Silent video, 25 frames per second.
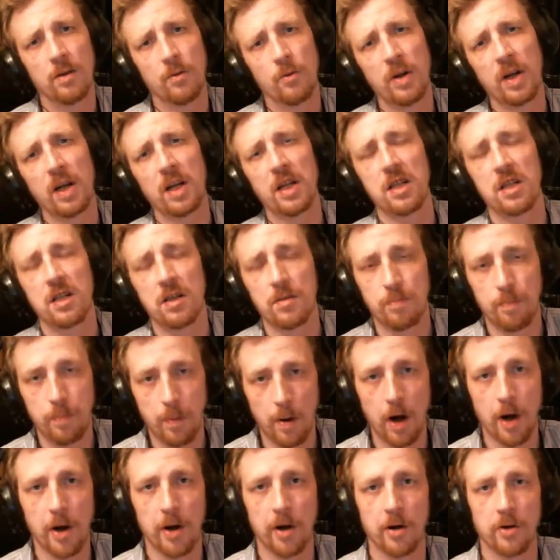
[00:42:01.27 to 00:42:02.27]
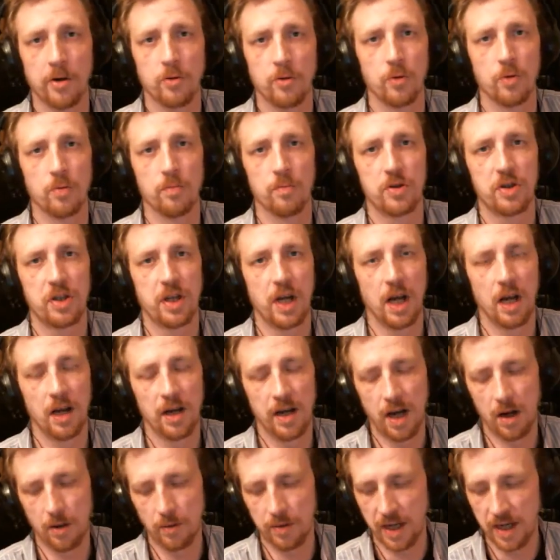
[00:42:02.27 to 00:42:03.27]
really spot-on room
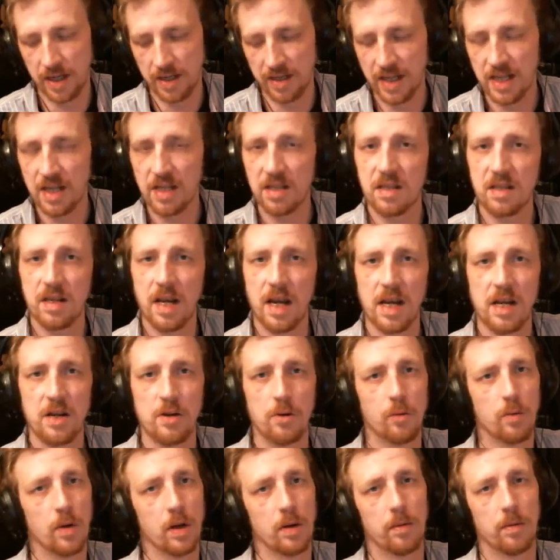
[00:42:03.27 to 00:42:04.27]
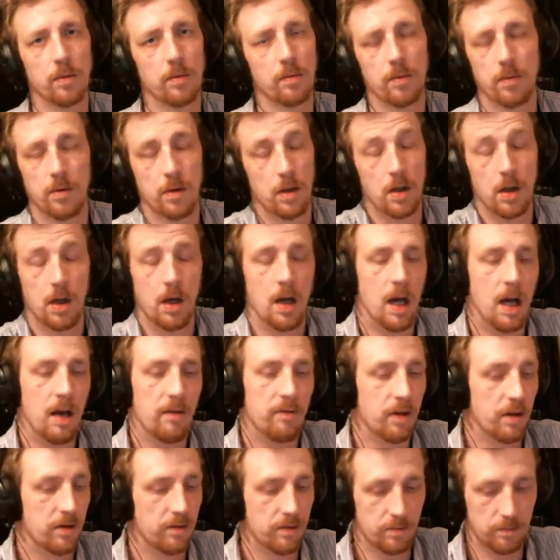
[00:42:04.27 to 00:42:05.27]
scale. Now, they did say you will
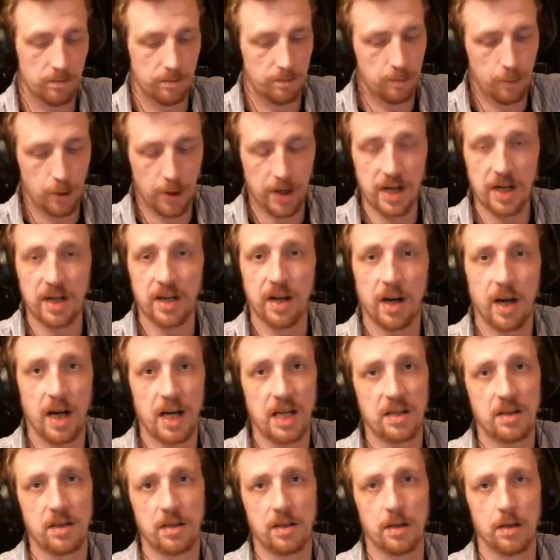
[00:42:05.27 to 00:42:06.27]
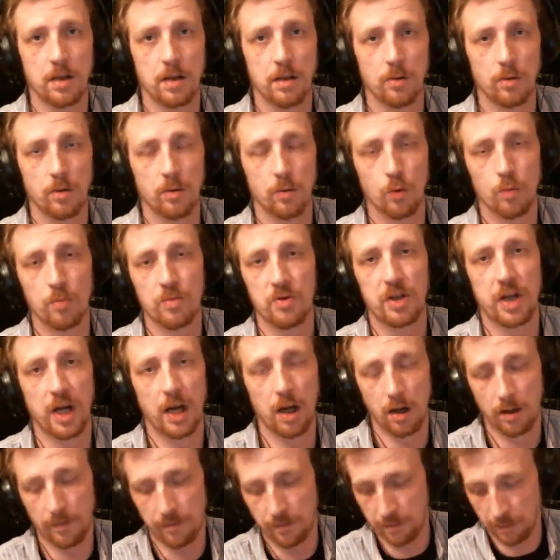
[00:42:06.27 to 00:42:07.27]
have a pretty nice room
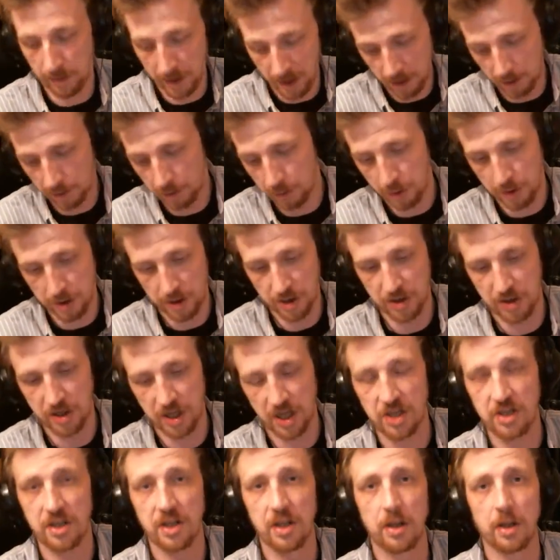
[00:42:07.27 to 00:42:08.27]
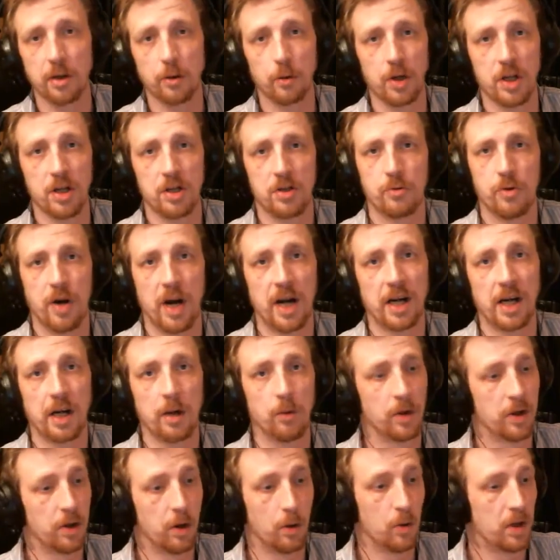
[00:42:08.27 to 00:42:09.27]
scale of 360 degrees
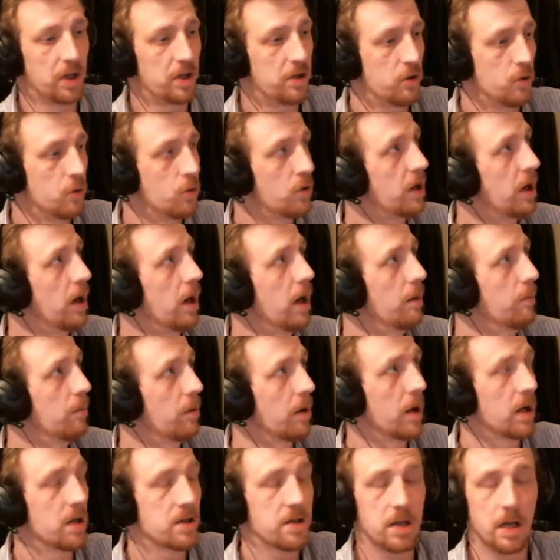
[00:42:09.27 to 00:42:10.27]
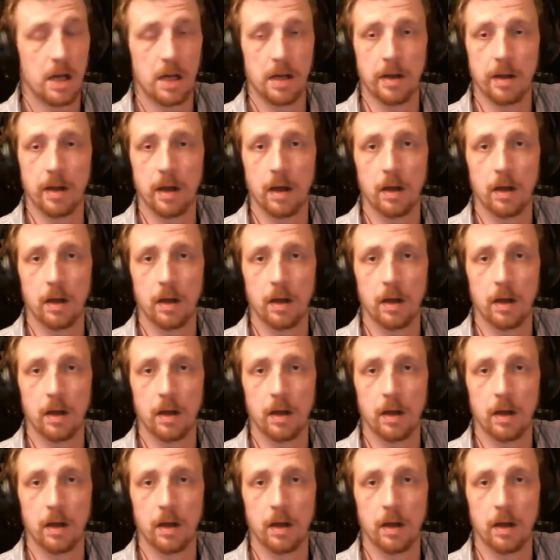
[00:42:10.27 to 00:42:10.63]
tracking with only 2 cameras, and